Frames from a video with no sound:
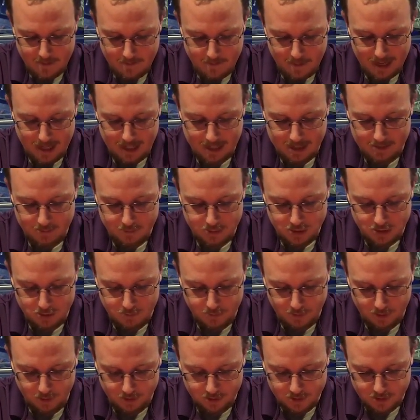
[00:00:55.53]
Make them
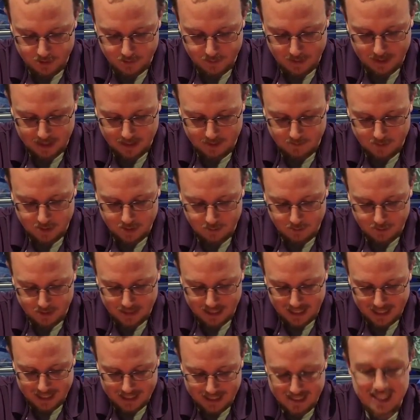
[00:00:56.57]
super loose, make them super
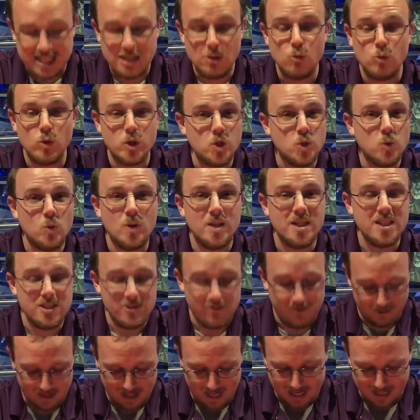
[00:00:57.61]
tight, see which ones
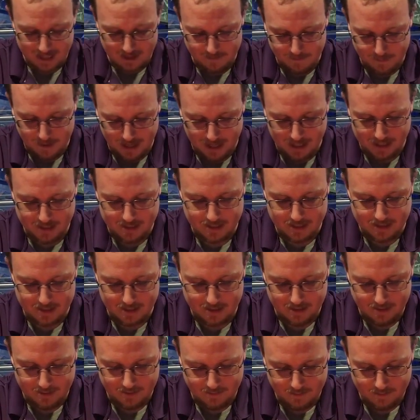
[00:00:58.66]
fly the best.